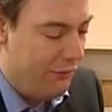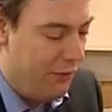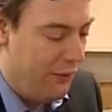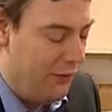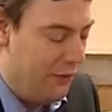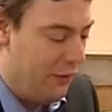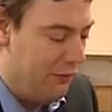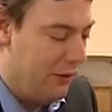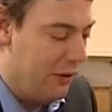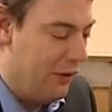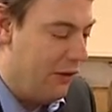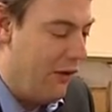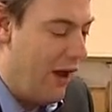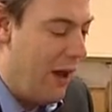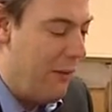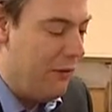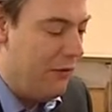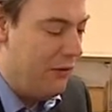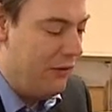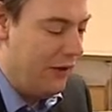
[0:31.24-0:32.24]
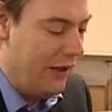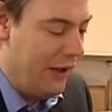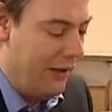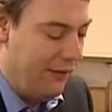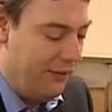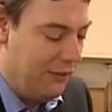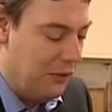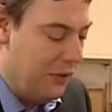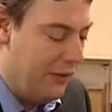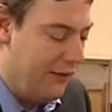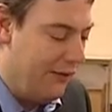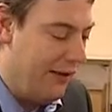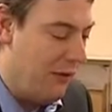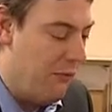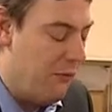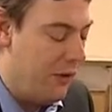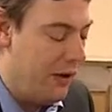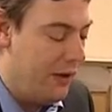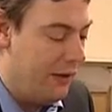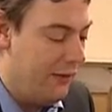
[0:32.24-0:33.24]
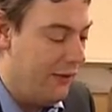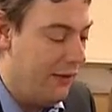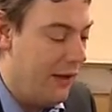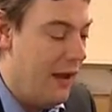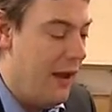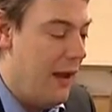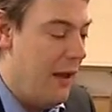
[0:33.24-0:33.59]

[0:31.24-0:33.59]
first of all grab everything and store it somewhere else,